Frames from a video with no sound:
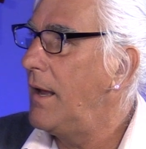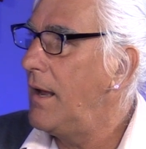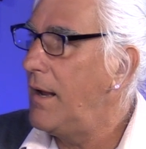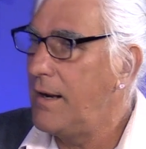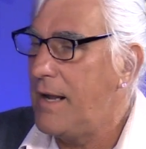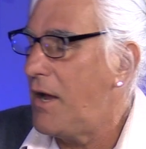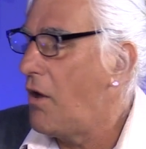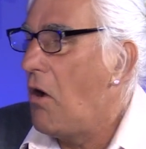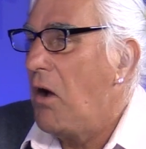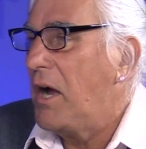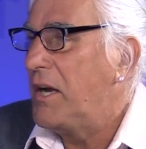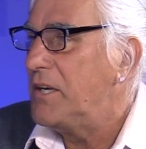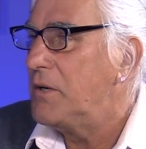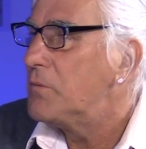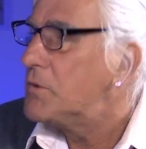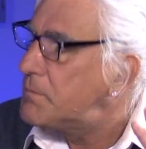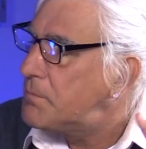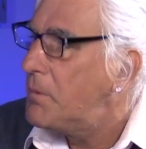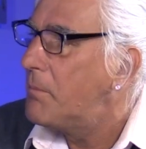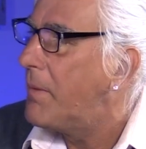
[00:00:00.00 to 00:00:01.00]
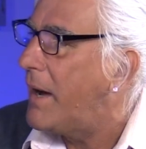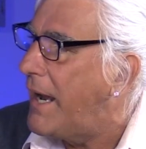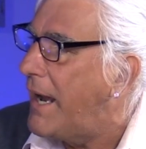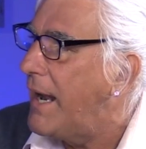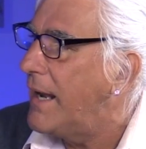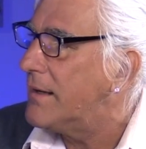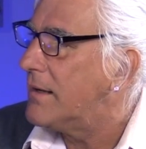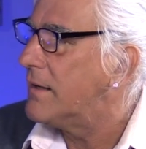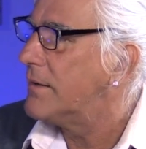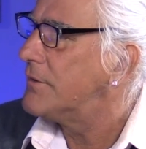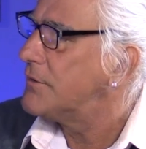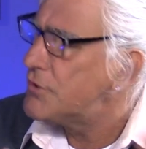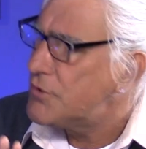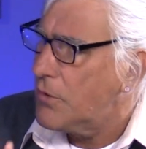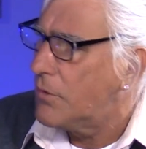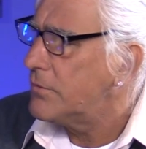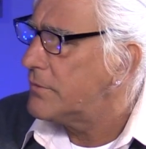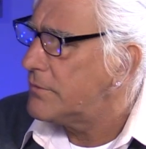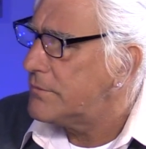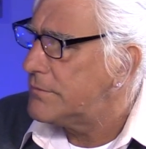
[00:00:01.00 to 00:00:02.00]
And I, all I did was put my hand on his
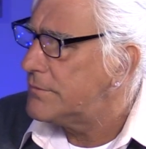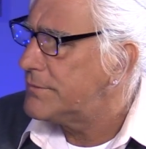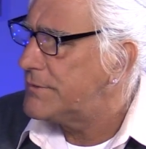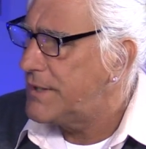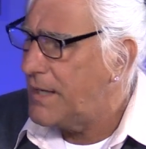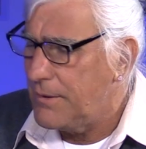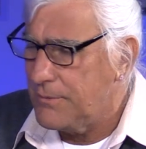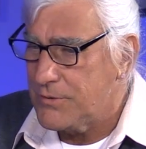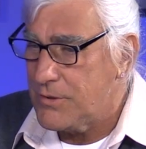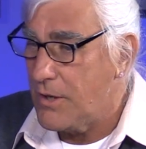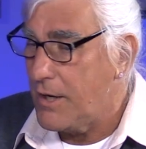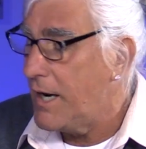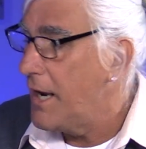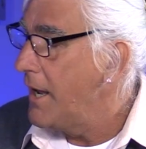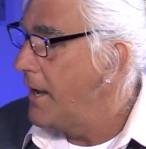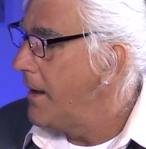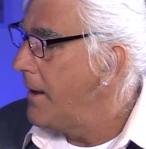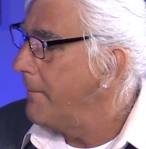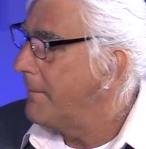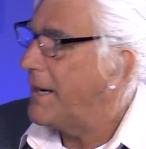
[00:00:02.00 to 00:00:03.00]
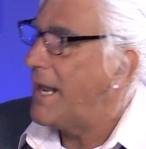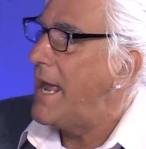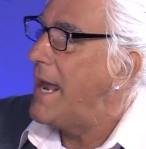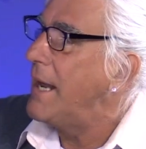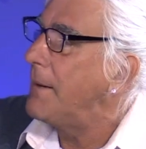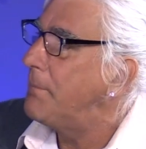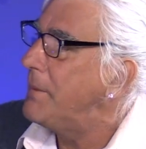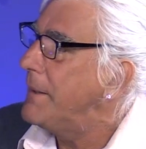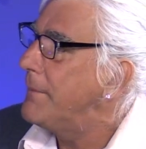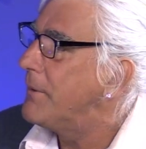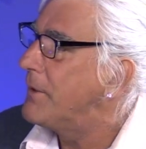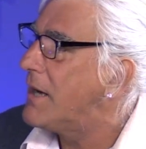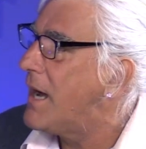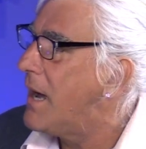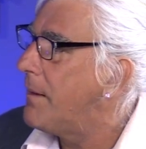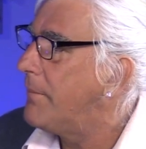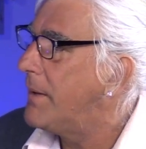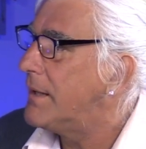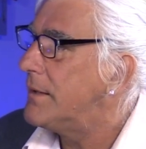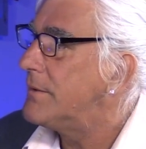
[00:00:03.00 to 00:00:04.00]
shoulder and say it was all right. But I had people
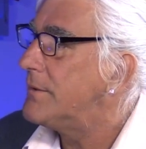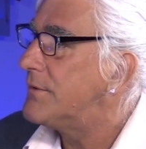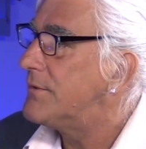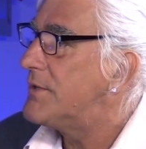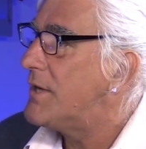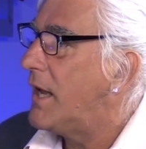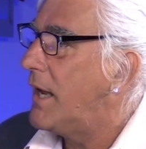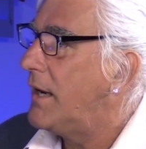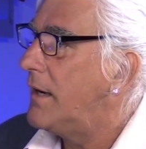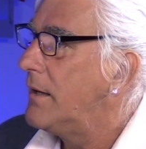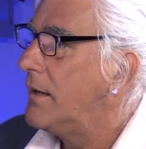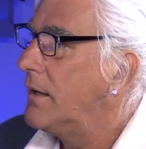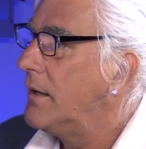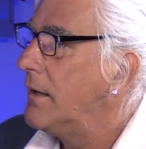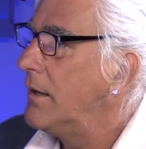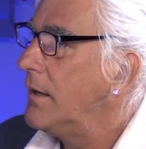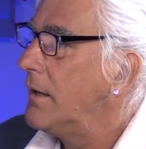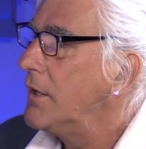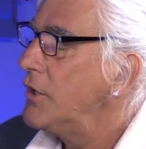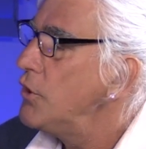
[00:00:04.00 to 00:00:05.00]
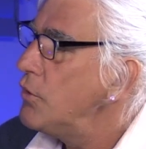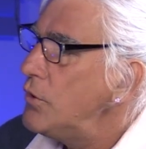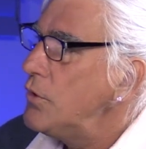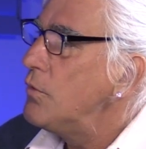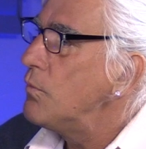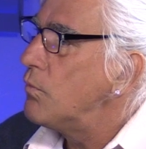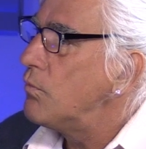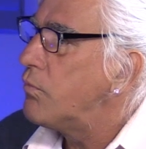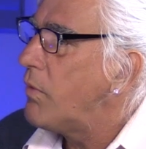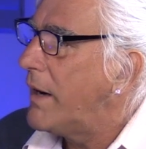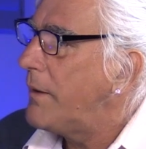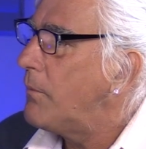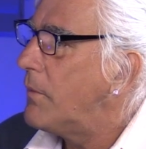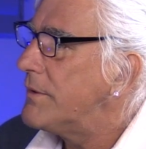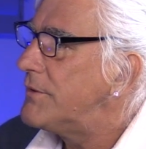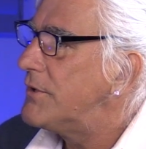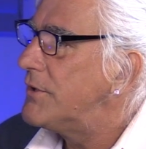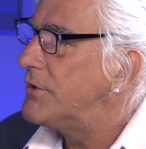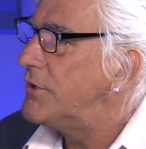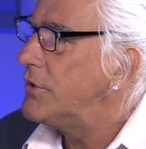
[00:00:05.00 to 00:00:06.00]
comment and say, You knew right
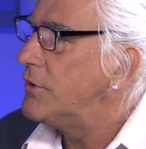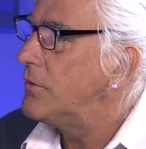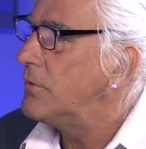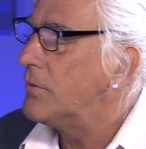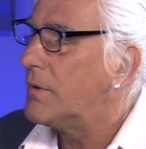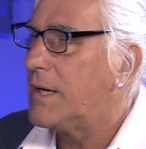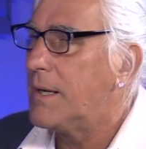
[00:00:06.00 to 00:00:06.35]
what to do.